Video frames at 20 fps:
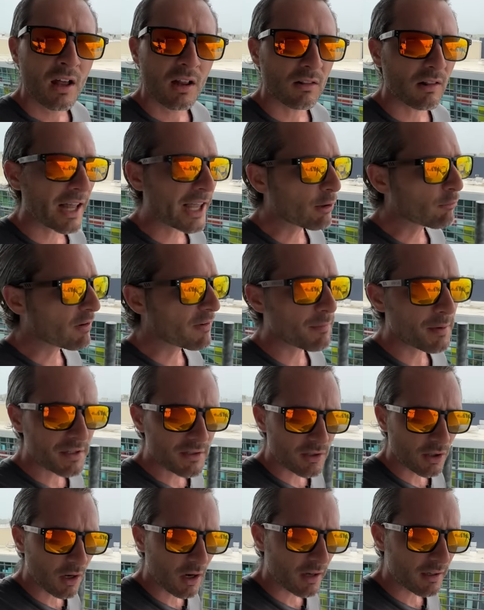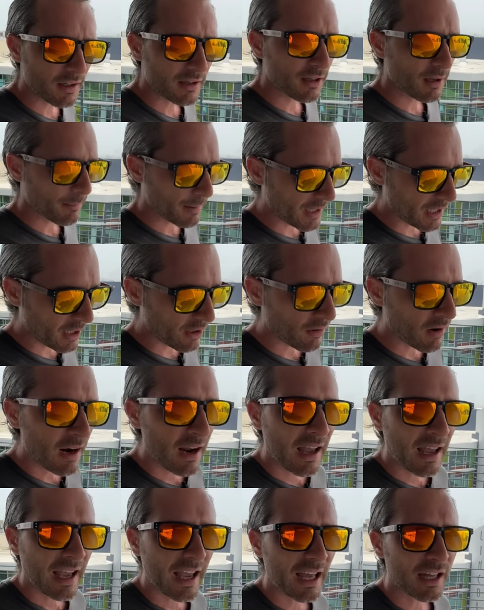like we've been talking about,
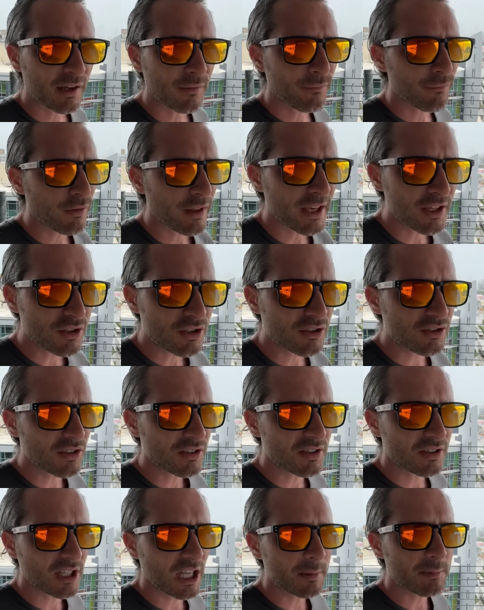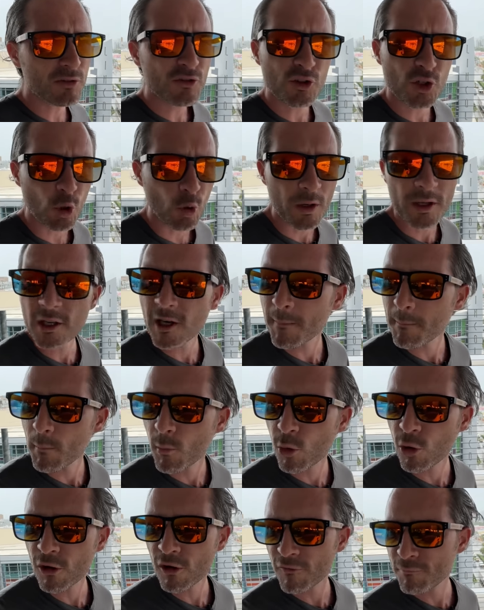and inflation just keeps chewing up
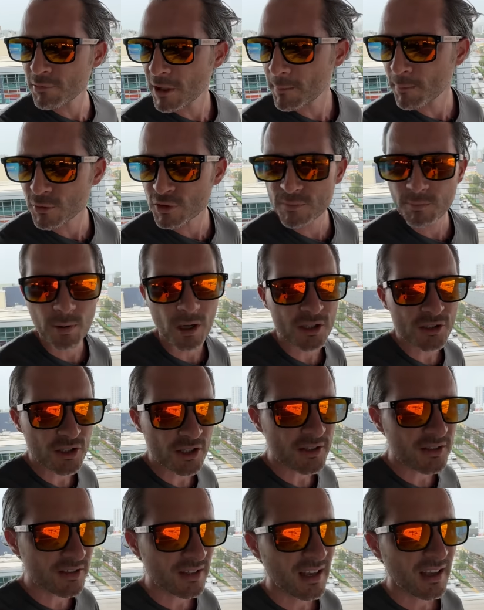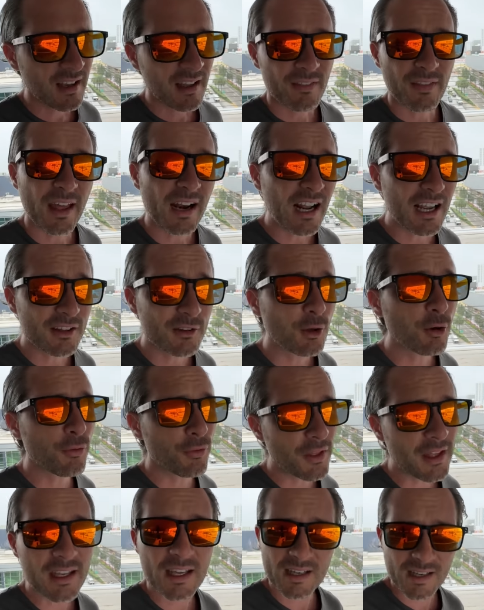more of people's budgets, then I do
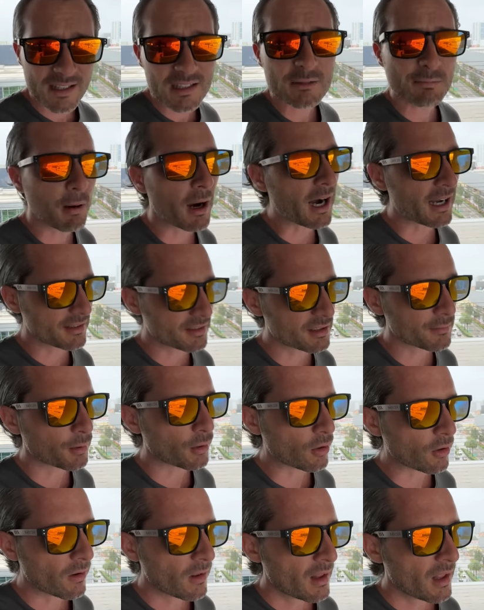think it is possible.